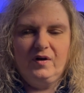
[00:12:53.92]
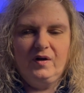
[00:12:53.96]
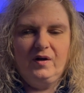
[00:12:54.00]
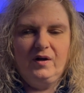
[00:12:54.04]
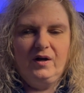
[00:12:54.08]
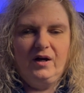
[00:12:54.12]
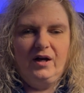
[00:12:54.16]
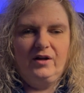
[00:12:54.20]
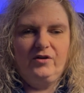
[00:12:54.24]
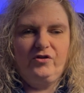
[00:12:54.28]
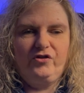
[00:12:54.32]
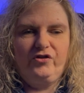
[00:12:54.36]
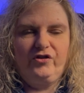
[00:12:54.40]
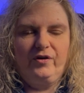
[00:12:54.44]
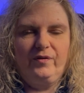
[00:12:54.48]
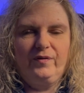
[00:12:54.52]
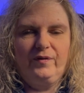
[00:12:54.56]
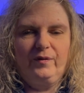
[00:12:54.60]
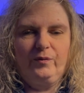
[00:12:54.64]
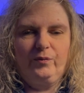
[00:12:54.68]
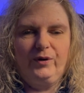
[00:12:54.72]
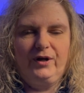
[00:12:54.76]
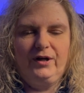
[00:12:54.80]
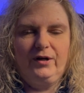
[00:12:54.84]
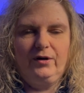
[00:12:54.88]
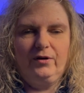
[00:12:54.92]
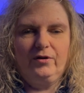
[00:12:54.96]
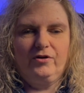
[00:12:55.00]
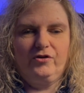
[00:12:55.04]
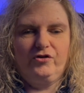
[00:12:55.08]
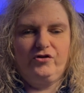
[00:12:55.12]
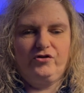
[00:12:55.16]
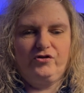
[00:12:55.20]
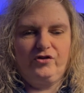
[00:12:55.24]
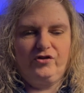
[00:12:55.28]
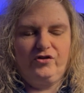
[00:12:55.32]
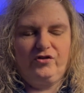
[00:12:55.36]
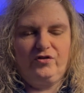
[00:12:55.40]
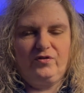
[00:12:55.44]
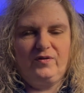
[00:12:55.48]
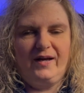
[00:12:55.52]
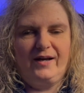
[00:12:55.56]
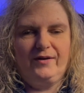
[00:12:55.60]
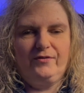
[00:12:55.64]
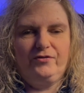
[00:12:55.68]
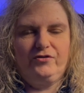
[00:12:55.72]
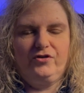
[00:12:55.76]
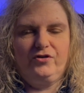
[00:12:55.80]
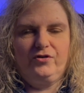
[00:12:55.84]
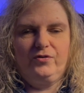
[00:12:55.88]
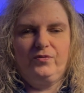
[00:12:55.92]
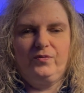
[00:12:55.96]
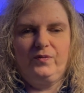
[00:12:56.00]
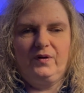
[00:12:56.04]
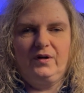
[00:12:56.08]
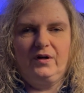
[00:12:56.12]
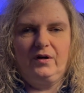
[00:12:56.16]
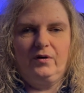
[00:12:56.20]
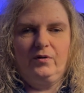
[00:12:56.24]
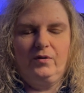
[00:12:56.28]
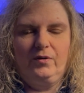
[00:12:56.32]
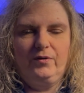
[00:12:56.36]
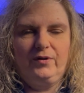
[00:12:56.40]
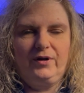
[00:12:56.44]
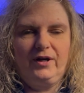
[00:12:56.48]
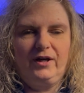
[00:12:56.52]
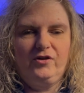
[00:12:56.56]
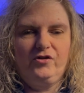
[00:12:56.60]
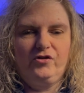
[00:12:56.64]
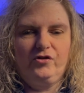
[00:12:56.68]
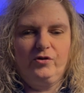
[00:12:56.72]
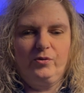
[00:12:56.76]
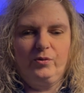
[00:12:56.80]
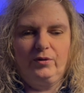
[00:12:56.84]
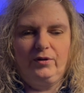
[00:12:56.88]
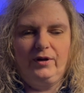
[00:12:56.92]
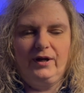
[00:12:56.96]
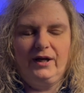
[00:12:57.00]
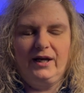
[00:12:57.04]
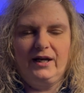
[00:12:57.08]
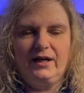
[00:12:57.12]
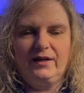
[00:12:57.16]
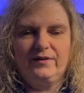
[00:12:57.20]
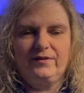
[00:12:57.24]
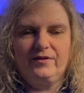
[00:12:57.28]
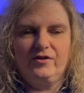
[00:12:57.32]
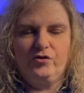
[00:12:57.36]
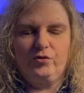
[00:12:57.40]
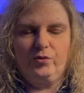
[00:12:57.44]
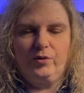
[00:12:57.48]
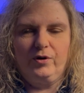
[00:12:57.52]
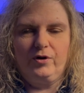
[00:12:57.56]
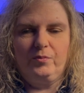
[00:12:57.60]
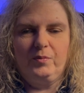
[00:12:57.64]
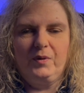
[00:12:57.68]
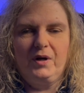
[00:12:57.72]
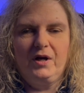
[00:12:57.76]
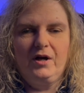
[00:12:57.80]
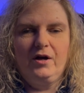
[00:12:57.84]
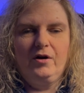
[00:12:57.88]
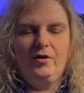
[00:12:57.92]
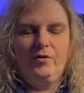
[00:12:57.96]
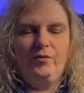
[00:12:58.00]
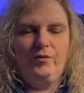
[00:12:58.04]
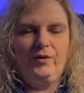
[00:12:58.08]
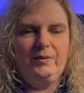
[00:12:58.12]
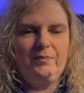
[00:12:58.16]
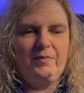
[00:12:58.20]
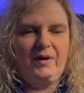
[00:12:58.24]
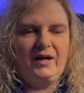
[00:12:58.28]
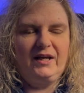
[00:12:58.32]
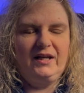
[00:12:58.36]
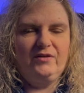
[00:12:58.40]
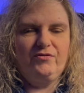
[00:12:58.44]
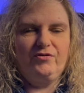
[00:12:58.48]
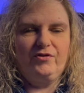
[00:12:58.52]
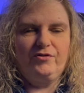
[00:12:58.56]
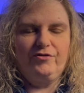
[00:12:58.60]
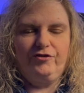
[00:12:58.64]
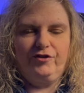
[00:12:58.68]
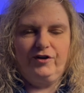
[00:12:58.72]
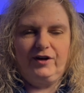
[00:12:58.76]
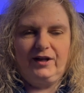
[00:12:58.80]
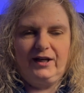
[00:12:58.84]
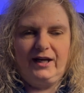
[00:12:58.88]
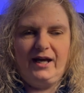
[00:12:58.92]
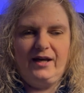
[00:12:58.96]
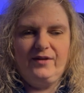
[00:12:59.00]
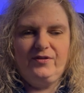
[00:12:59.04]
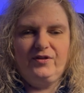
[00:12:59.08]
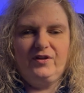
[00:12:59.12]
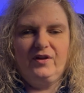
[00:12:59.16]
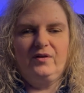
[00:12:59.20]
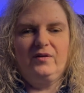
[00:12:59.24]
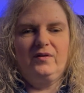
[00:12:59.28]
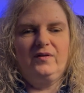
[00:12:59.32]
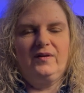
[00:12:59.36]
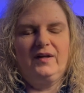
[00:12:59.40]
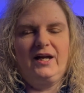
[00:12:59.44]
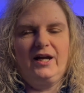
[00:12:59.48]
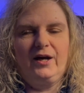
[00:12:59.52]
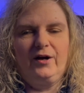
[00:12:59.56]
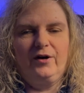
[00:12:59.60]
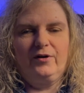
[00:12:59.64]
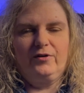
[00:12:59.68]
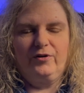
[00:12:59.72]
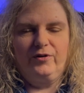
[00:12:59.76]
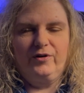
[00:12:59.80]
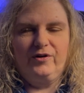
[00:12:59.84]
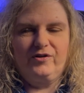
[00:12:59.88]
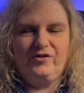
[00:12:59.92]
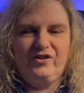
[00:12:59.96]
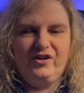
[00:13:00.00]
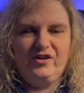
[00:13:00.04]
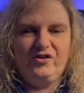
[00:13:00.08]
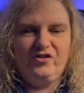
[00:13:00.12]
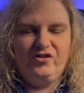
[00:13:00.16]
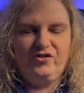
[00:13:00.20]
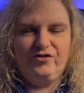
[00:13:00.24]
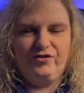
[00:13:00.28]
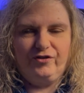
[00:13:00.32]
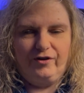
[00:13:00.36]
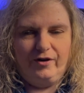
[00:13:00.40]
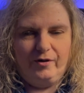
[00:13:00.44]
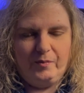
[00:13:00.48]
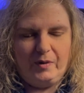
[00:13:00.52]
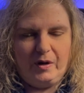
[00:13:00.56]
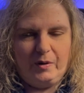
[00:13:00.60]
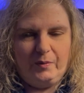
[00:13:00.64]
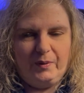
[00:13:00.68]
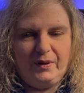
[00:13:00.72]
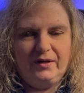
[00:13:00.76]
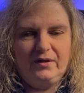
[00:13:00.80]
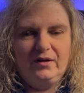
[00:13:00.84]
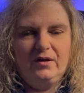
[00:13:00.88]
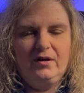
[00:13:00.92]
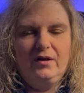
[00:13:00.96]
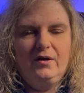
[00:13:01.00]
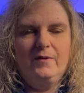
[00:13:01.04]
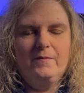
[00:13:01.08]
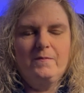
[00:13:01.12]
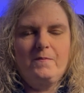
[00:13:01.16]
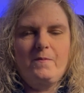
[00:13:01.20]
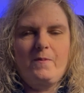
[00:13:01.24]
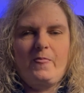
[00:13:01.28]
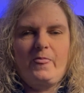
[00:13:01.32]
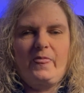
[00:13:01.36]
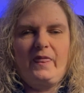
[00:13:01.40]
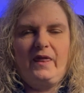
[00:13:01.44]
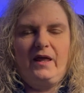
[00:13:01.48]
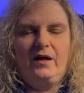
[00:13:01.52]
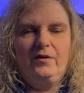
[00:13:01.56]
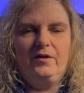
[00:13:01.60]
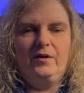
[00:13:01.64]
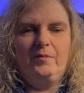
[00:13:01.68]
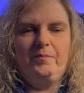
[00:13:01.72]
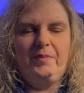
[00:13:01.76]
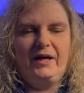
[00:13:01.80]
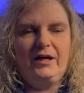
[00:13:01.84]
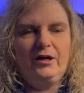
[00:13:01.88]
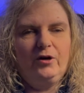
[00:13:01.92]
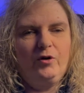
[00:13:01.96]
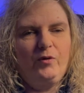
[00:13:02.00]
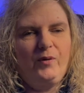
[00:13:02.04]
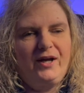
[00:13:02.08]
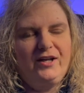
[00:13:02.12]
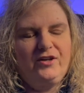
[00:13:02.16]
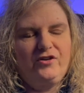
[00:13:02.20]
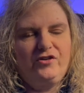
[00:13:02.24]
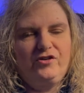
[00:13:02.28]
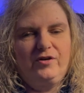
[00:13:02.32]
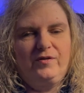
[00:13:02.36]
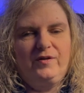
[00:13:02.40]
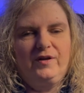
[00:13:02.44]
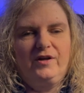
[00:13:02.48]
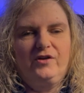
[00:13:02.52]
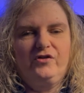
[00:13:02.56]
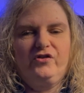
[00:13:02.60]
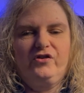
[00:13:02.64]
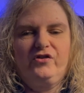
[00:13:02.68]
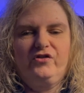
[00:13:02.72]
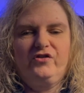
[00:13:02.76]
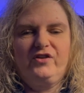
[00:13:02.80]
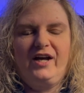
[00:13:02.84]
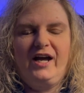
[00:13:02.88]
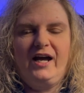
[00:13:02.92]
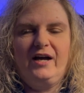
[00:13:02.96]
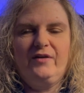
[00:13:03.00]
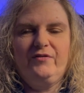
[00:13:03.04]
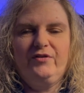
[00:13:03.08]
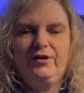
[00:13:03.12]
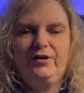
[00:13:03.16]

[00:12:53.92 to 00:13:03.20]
And so the reader is just left, okay, so we're looking at this room. We might even forget that the character exists for a moment. A better way to do this is to have your